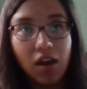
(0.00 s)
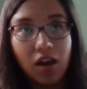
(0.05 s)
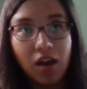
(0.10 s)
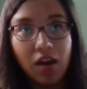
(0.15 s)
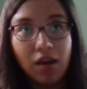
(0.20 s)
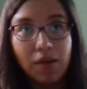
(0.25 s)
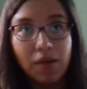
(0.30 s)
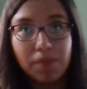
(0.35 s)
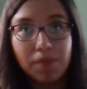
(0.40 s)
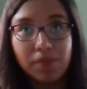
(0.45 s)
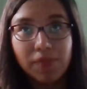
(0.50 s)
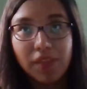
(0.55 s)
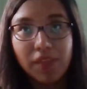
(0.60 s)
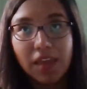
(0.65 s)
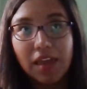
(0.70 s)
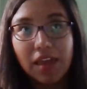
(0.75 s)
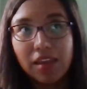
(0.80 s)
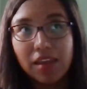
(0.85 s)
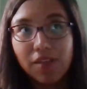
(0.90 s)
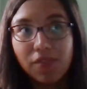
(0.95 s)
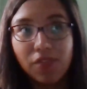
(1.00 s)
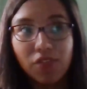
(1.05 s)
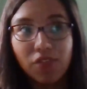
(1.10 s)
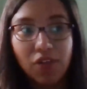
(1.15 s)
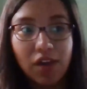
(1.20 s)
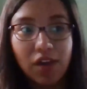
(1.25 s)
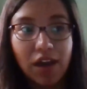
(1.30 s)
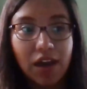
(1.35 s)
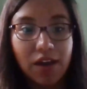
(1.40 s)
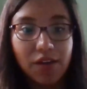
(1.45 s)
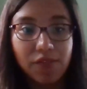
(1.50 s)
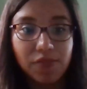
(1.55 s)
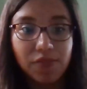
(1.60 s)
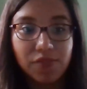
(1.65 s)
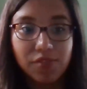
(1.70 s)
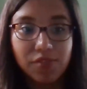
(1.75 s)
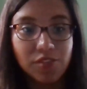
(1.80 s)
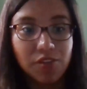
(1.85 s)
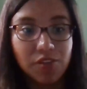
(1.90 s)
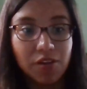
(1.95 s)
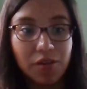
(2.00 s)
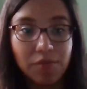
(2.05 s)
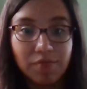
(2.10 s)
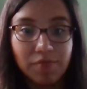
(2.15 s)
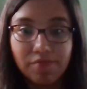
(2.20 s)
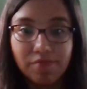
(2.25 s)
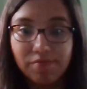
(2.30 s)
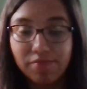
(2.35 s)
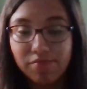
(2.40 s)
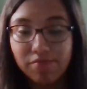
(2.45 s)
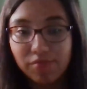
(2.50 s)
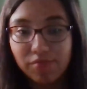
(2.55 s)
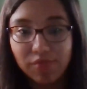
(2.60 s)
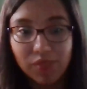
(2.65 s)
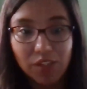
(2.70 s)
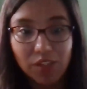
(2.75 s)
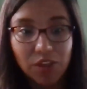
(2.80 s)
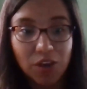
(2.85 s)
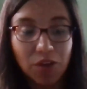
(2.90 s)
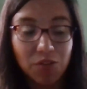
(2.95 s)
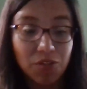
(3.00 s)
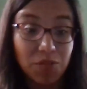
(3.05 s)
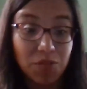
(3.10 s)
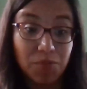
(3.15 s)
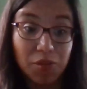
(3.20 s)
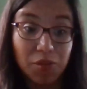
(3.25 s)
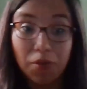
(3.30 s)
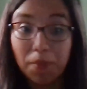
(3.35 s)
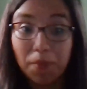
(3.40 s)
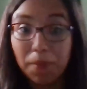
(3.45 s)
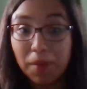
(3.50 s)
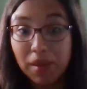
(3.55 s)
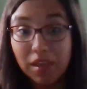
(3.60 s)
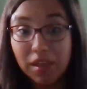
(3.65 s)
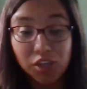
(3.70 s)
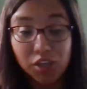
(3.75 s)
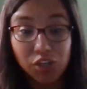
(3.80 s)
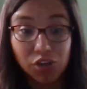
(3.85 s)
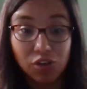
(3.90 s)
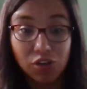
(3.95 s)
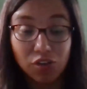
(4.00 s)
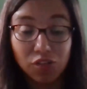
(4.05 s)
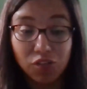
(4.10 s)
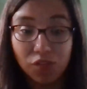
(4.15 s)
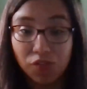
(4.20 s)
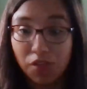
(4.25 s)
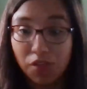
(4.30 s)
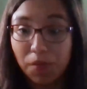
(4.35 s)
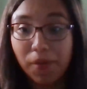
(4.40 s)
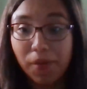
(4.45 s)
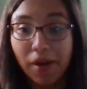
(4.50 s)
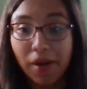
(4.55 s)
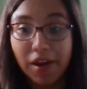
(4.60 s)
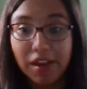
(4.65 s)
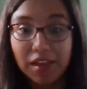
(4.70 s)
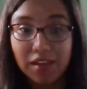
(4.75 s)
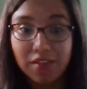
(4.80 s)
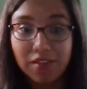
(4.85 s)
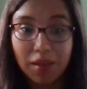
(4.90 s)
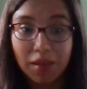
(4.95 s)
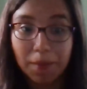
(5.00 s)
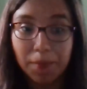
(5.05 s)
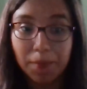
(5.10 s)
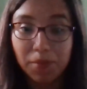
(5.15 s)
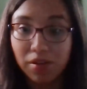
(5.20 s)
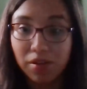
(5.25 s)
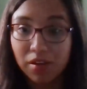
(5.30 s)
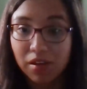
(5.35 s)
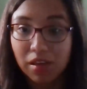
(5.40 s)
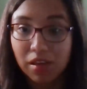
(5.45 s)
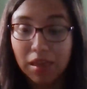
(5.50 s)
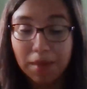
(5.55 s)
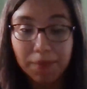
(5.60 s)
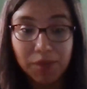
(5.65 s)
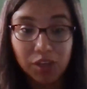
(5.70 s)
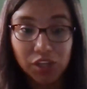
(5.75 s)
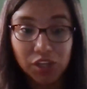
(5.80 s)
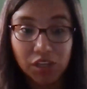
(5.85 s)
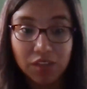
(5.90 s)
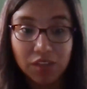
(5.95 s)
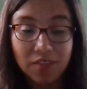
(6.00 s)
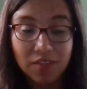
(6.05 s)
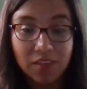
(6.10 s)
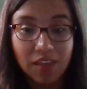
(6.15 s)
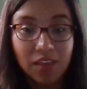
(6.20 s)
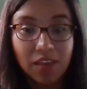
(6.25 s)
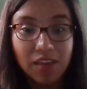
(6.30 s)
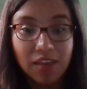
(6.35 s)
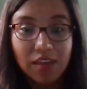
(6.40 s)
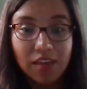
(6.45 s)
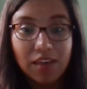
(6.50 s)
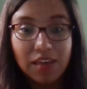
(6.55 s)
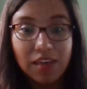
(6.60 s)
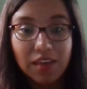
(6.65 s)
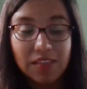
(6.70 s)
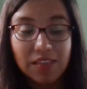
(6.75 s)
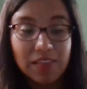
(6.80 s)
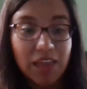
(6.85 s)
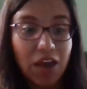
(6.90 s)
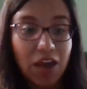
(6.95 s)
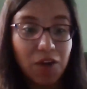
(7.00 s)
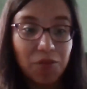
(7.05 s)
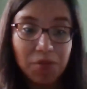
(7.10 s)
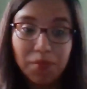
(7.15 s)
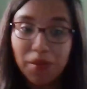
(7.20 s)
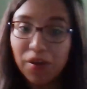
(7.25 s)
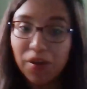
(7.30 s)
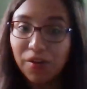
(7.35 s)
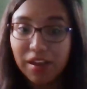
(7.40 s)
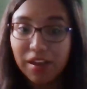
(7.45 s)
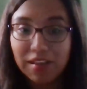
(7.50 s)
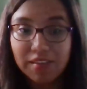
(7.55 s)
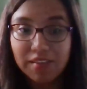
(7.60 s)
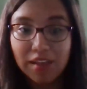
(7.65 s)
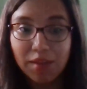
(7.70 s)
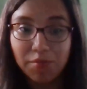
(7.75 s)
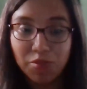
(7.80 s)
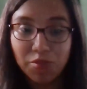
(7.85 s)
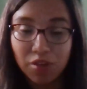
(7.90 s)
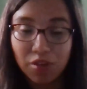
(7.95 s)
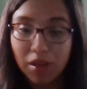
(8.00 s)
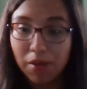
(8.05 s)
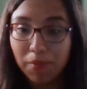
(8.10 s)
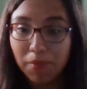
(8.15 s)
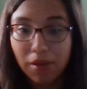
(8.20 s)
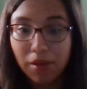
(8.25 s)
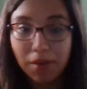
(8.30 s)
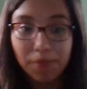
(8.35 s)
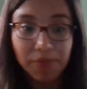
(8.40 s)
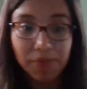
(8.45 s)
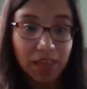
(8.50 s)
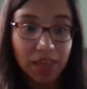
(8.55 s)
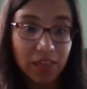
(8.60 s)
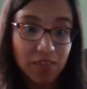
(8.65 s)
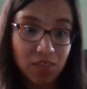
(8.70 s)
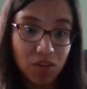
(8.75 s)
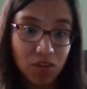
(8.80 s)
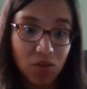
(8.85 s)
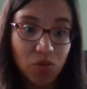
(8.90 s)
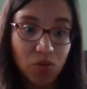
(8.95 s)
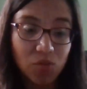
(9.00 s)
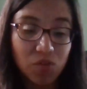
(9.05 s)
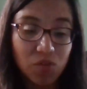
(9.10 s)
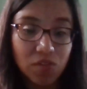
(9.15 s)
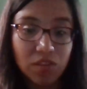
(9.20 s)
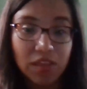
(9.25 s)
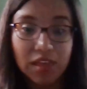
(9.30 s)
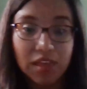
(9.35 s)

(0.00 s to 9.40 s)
And if you have some new pictures of your products, like product images, now would be a great time to update those.